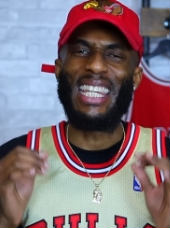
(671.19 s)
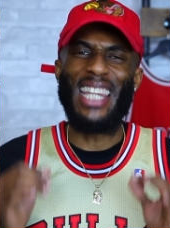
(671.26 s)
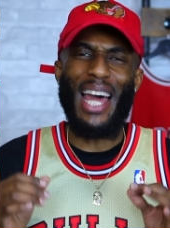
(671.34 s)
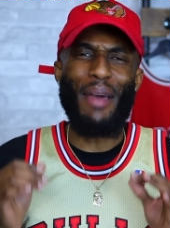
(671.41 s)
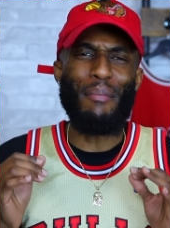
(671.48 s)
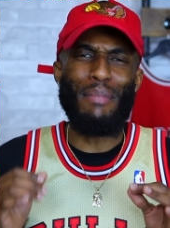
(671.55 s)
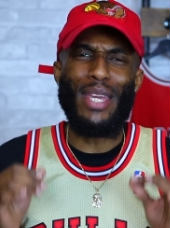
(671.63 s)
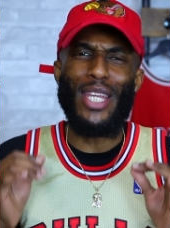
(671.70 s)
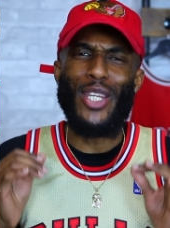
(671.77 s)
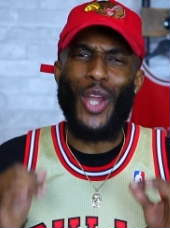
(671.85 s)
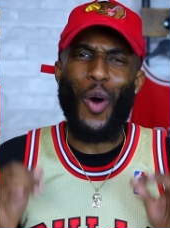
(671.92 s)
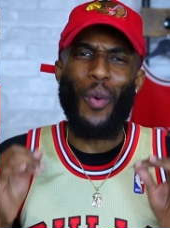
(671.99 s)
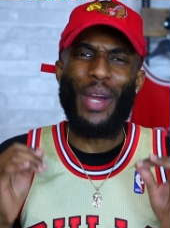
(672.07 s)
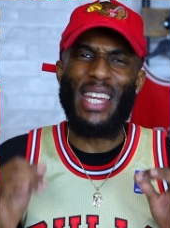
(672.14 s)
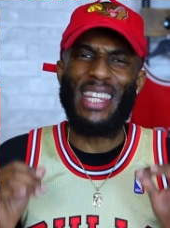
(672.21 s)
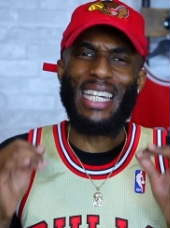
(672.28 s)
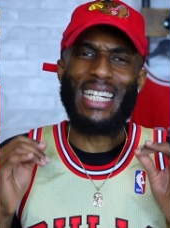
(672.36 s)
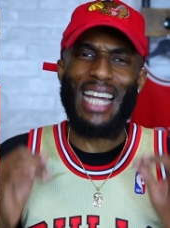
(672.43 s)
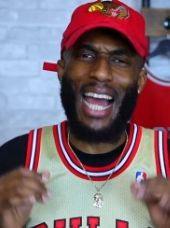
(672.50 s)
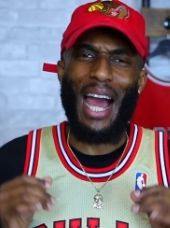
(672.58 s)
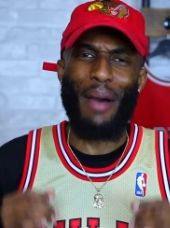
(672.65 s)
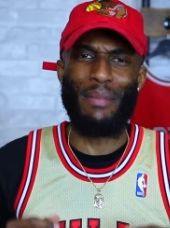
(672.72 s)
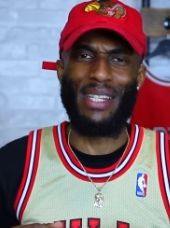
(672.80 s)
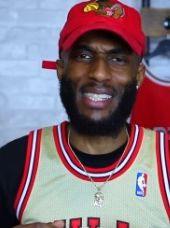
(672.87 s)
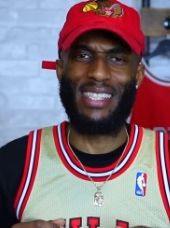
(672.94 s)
Let me know in the comment